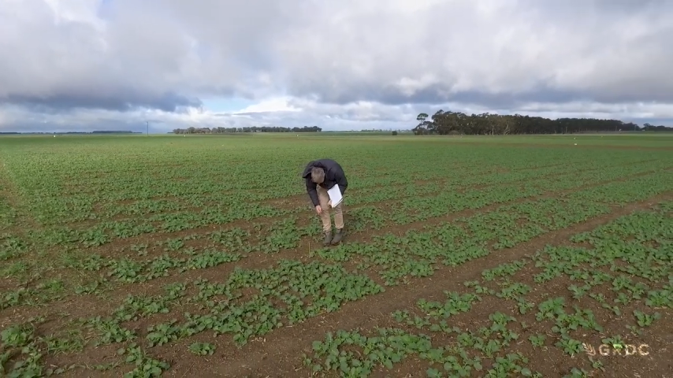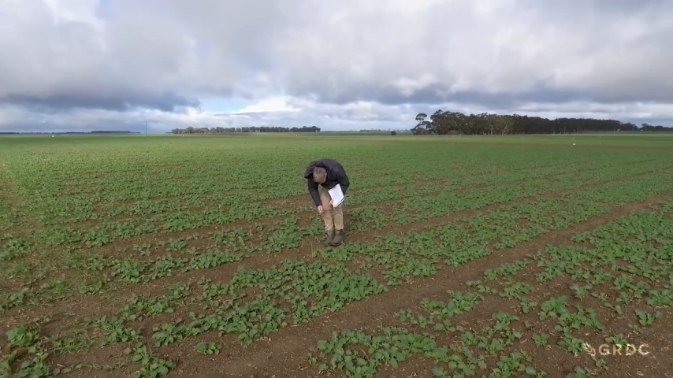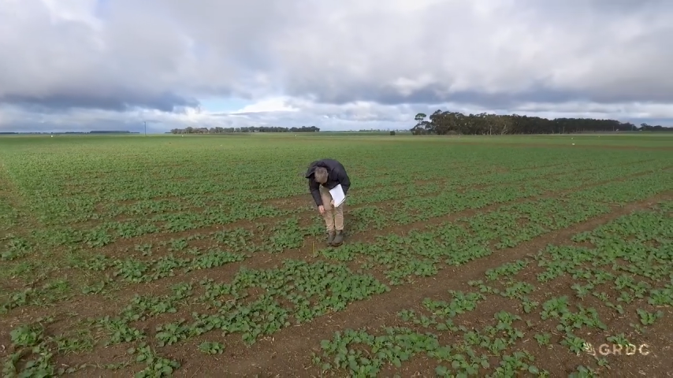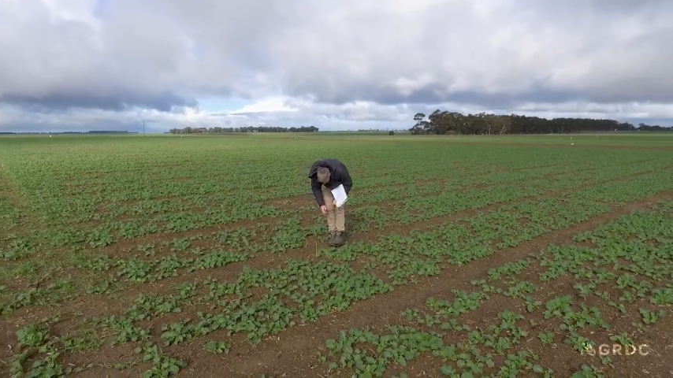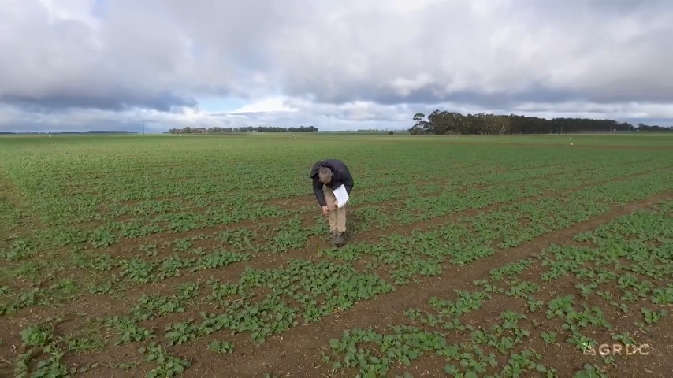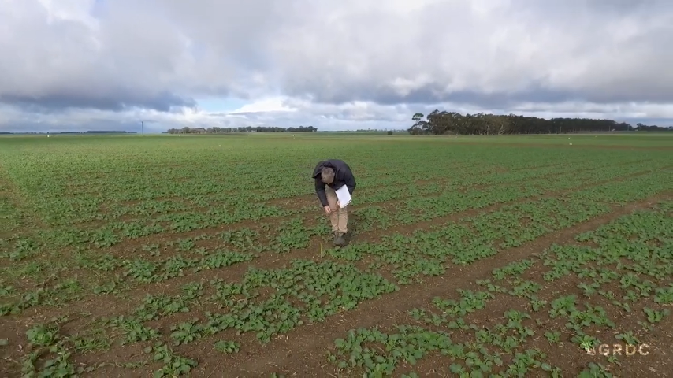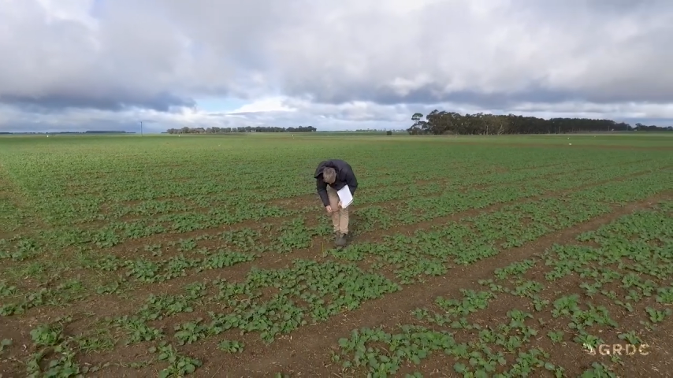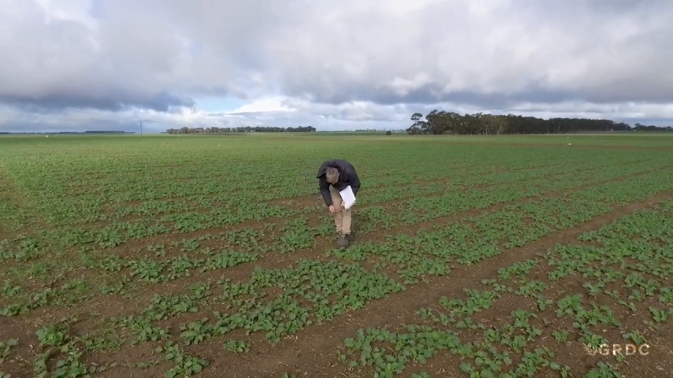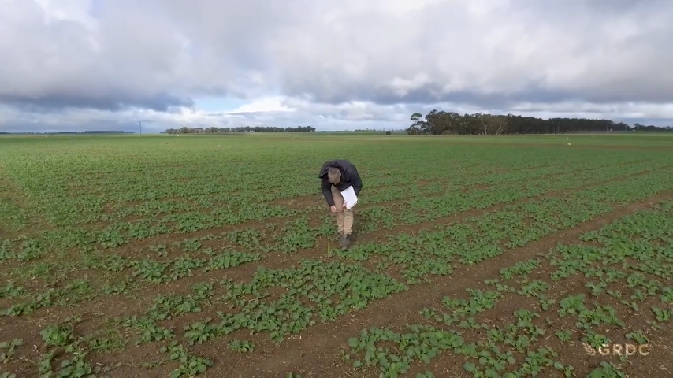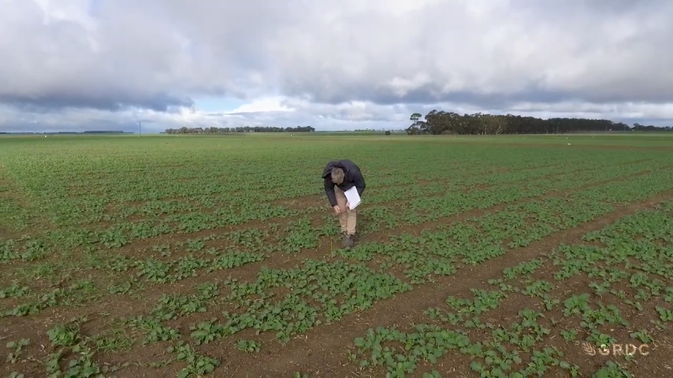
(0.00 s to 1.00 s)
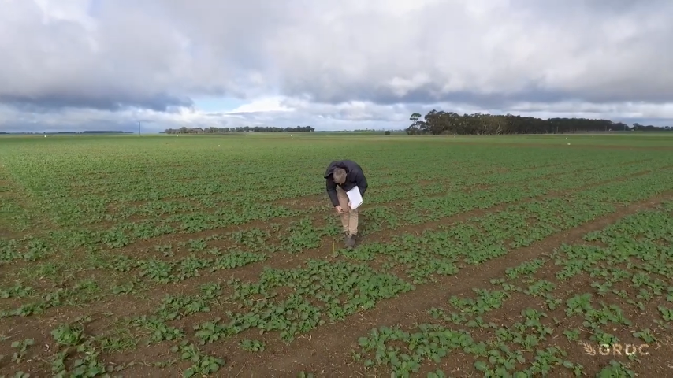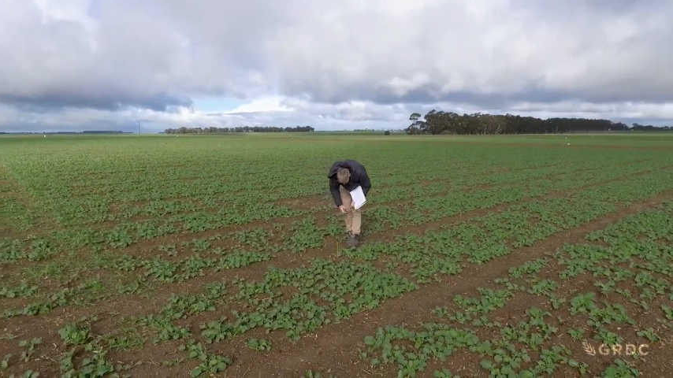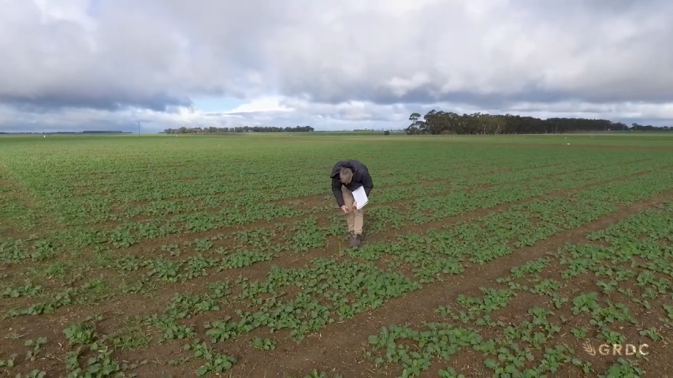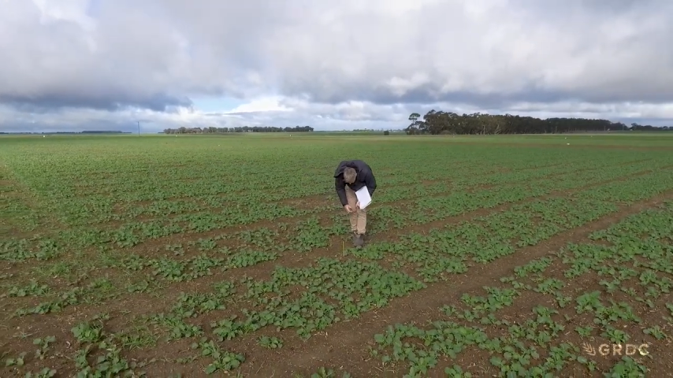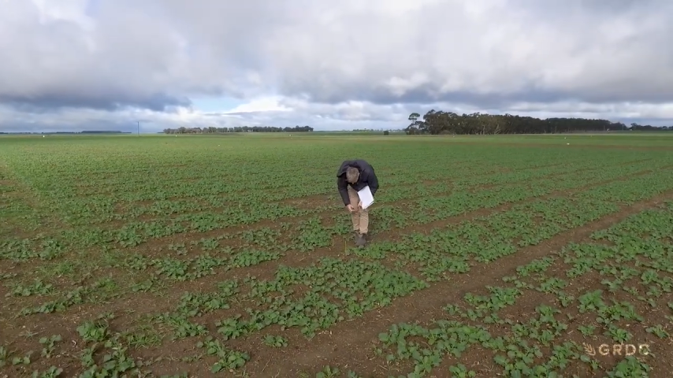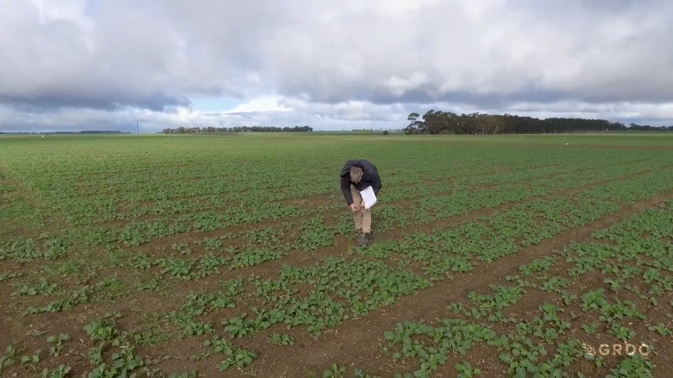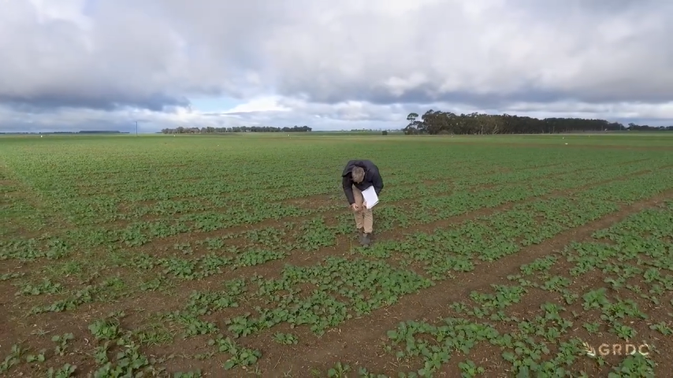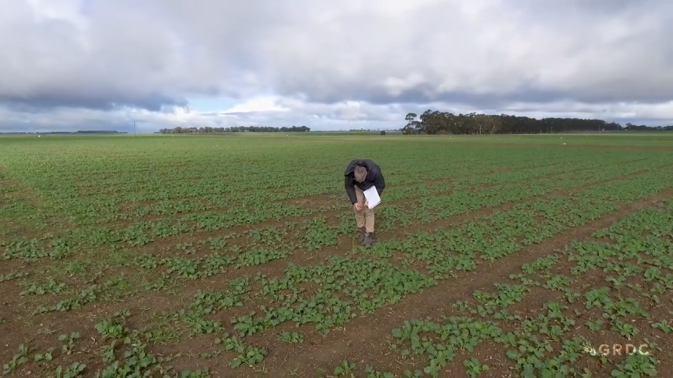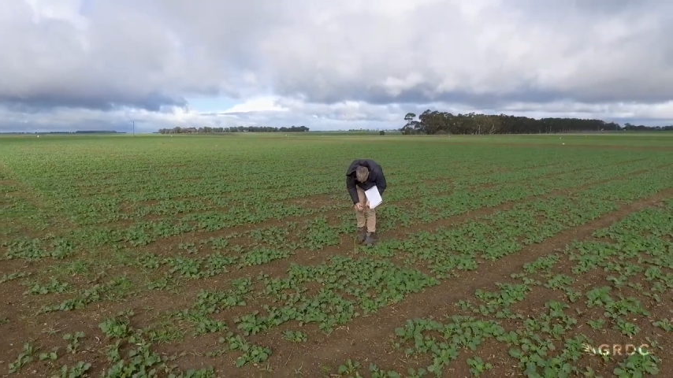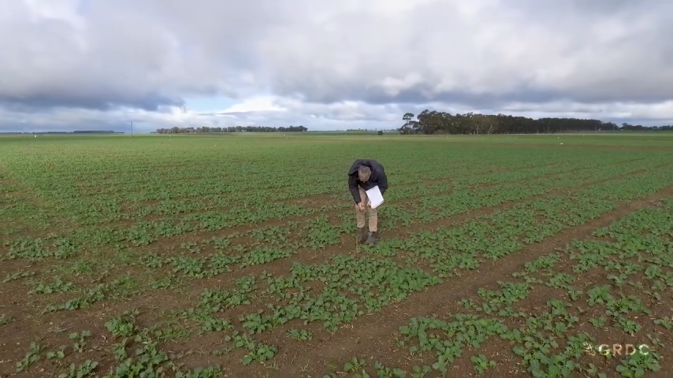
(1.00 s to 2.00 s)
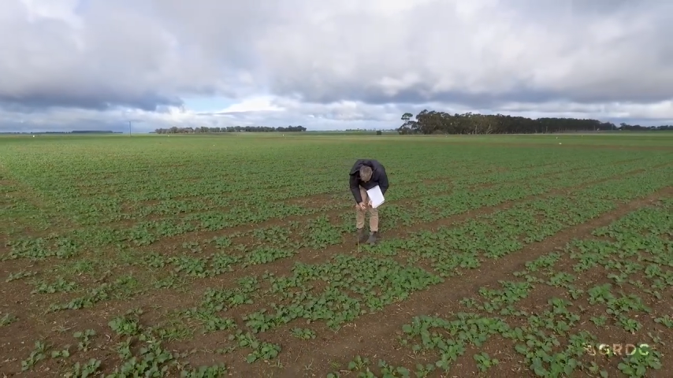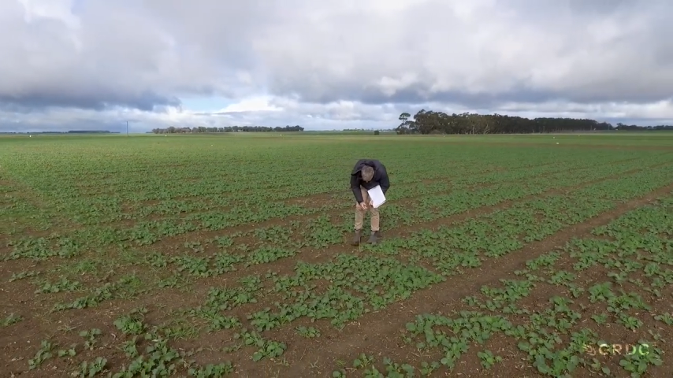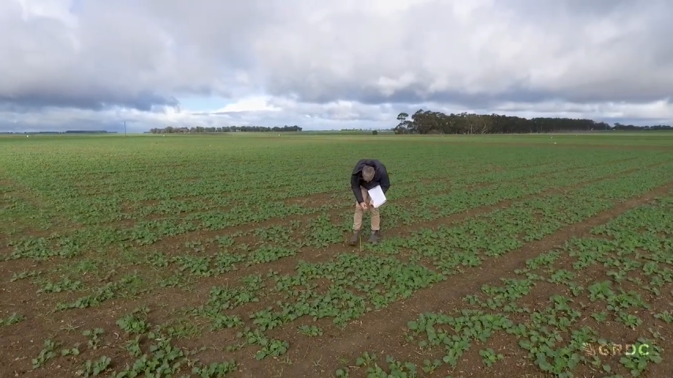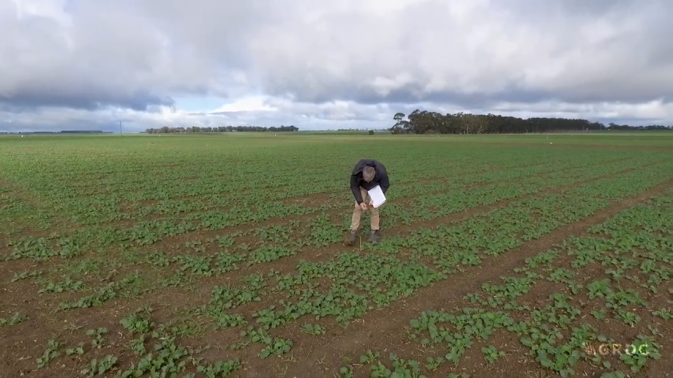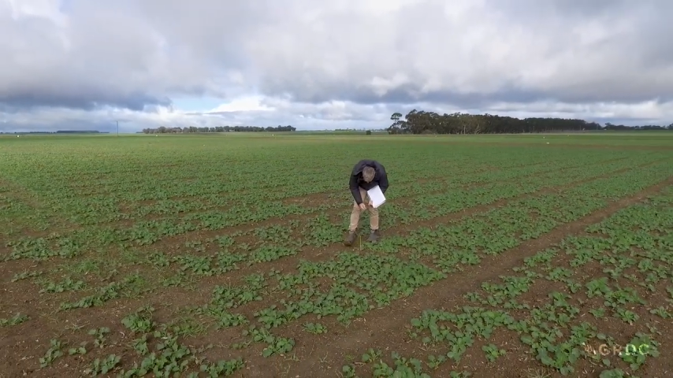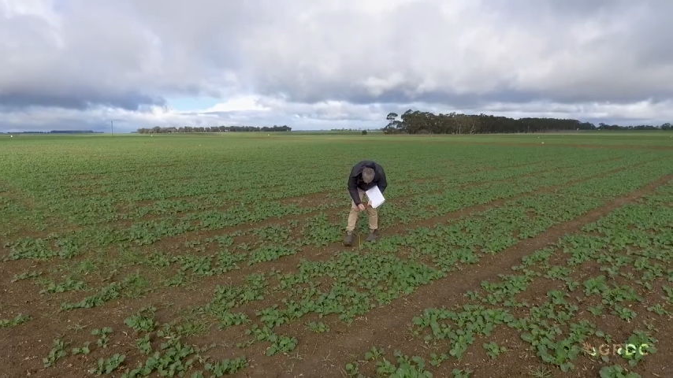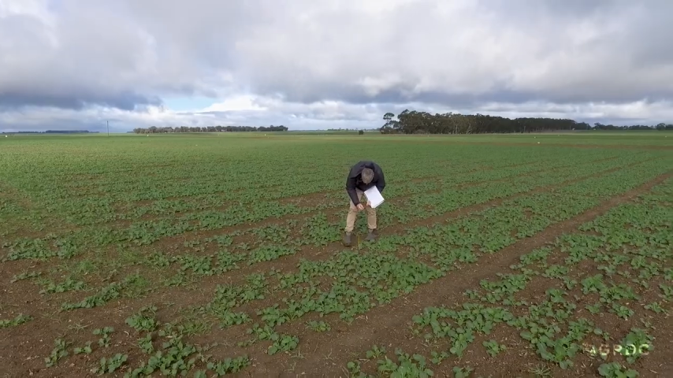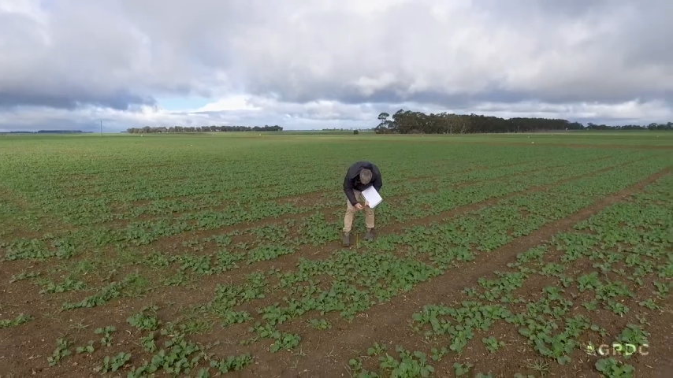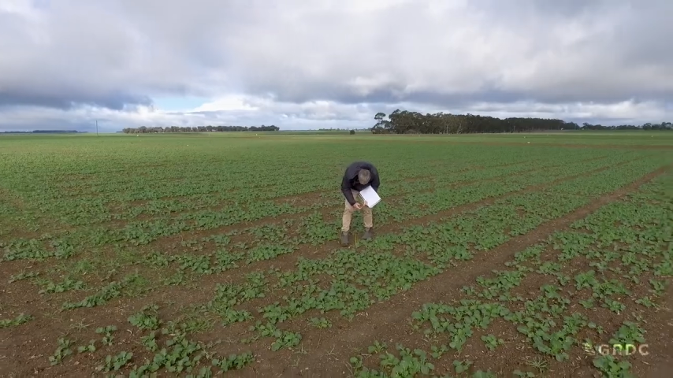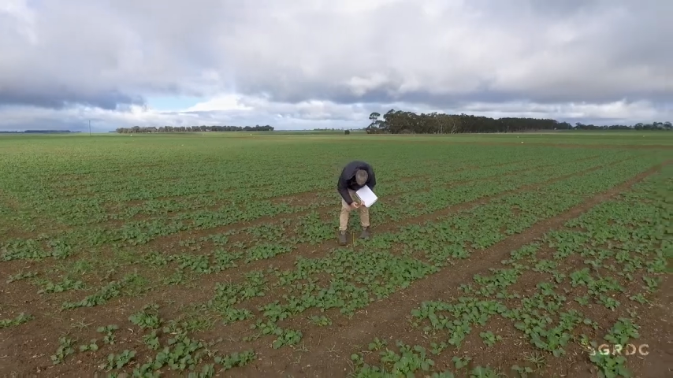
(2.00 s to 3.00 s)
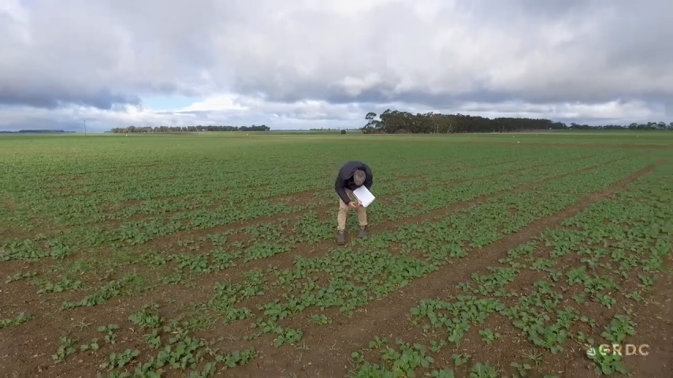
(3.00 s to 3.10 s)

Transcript: [unreadable: no face in view]